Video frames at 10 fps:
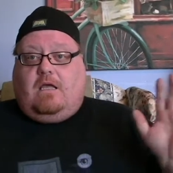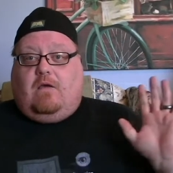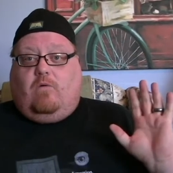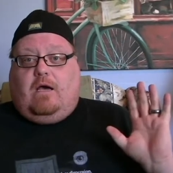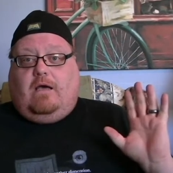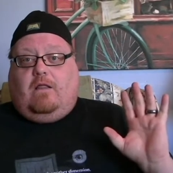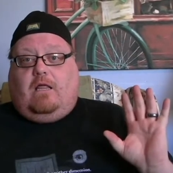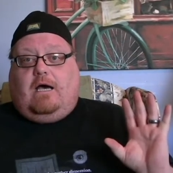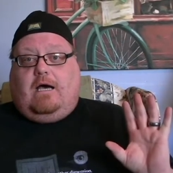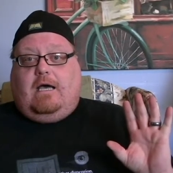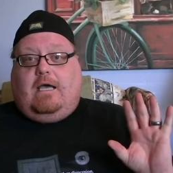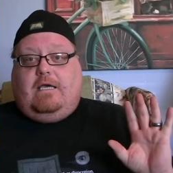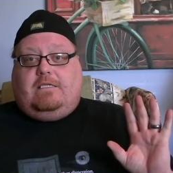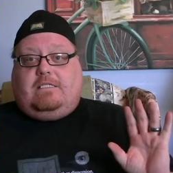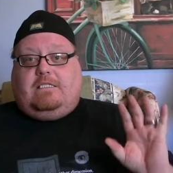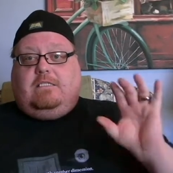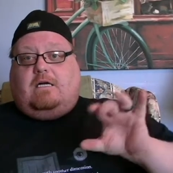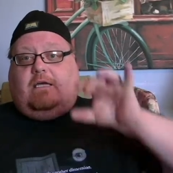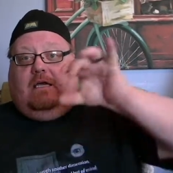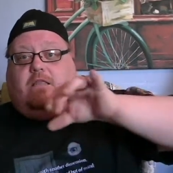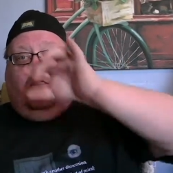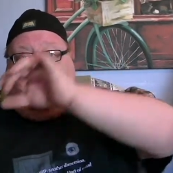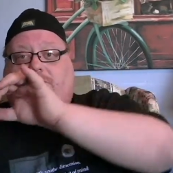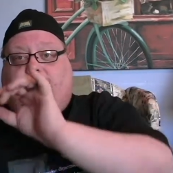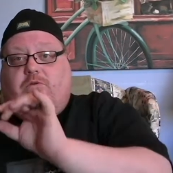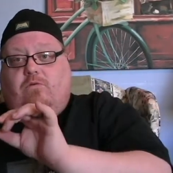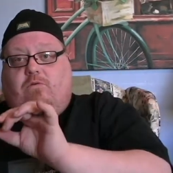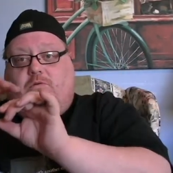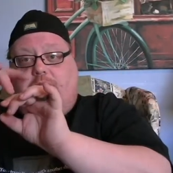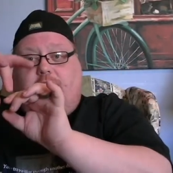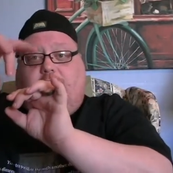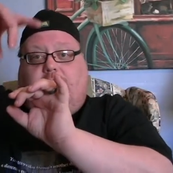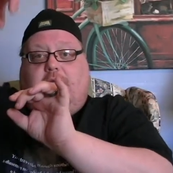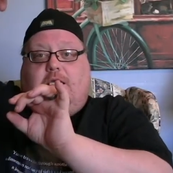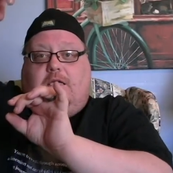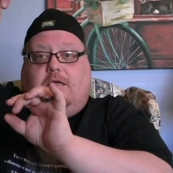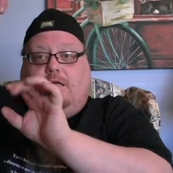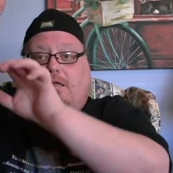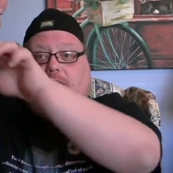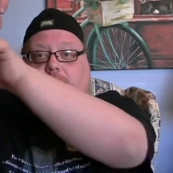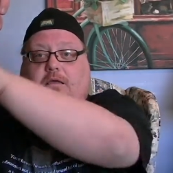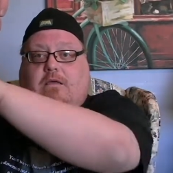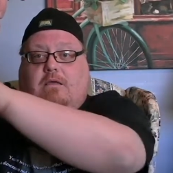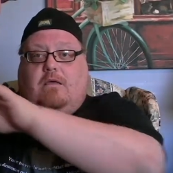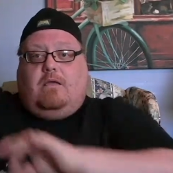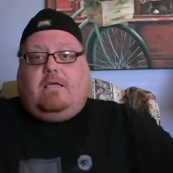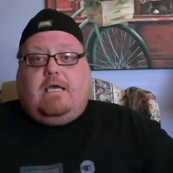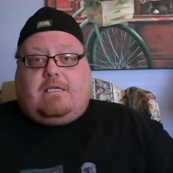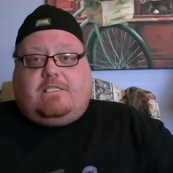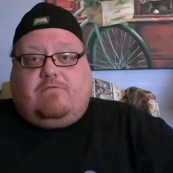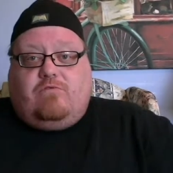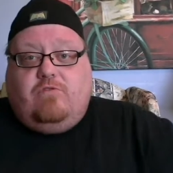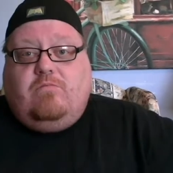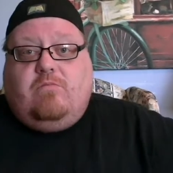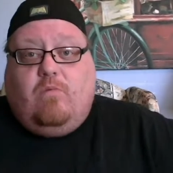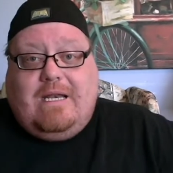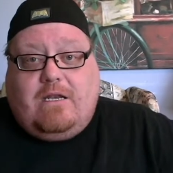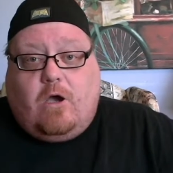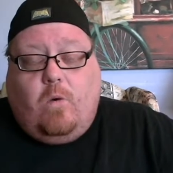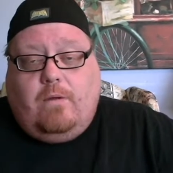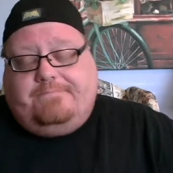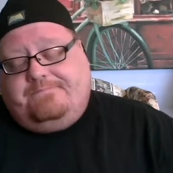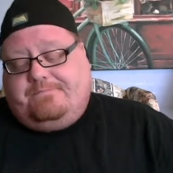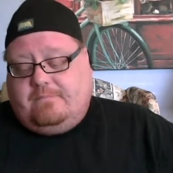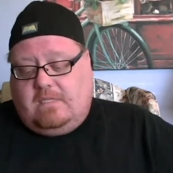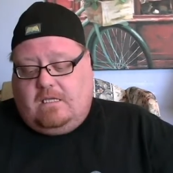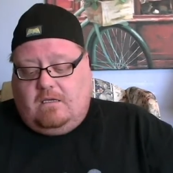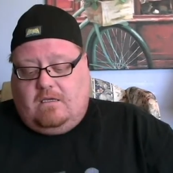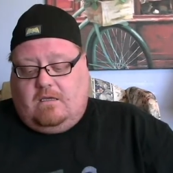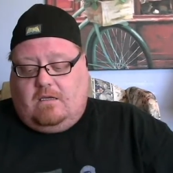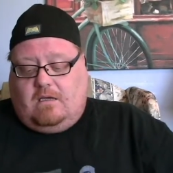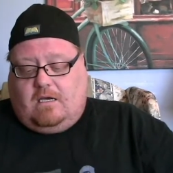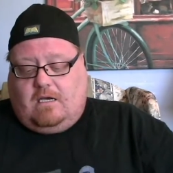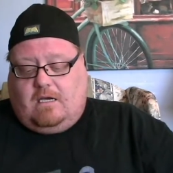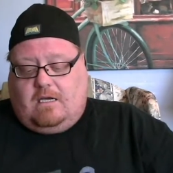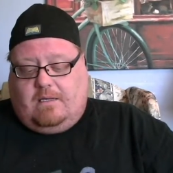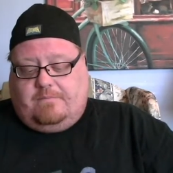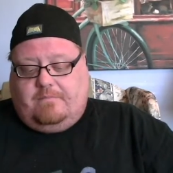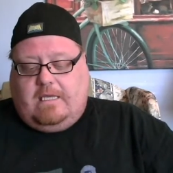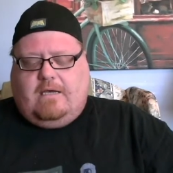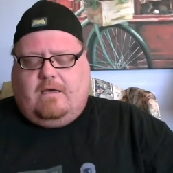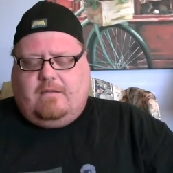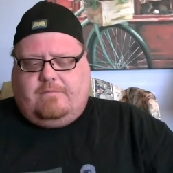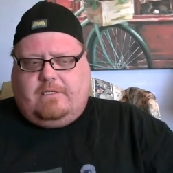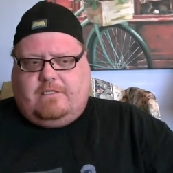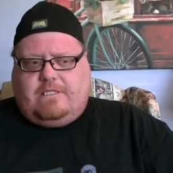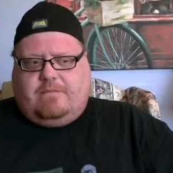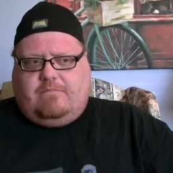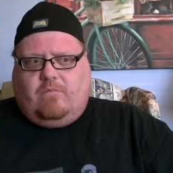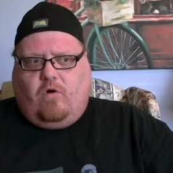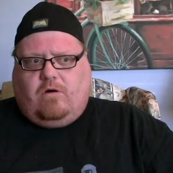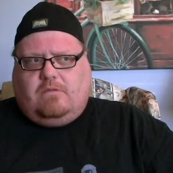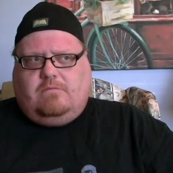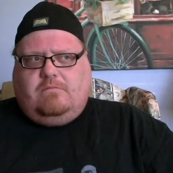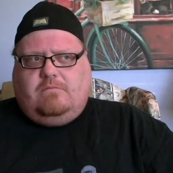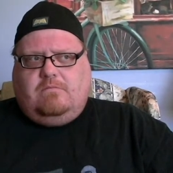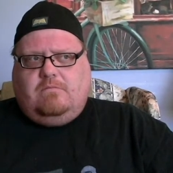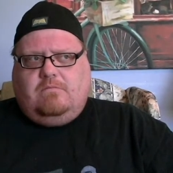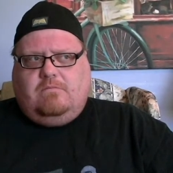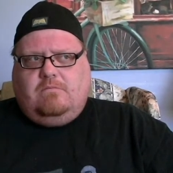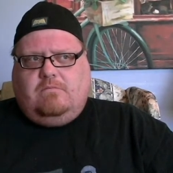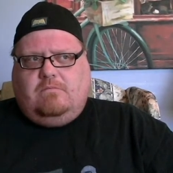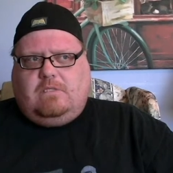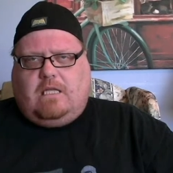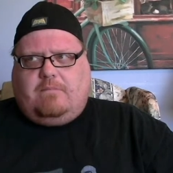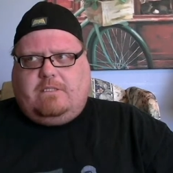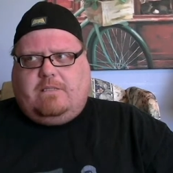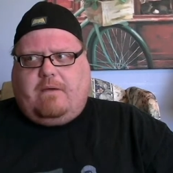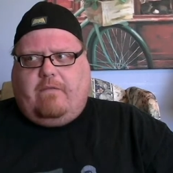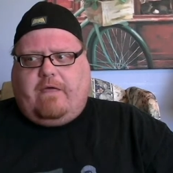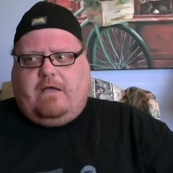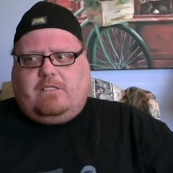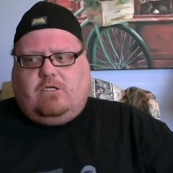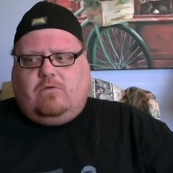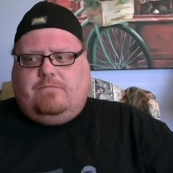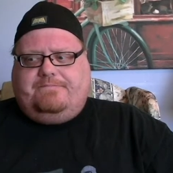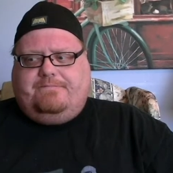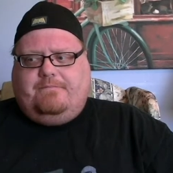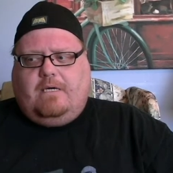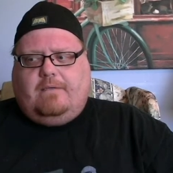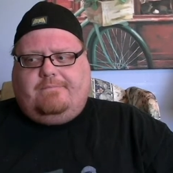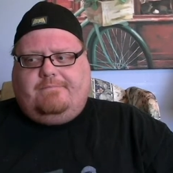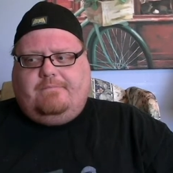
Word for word: while I snuck in through the guest room window. Um, yeah, there's some moral dilemmas about that too, but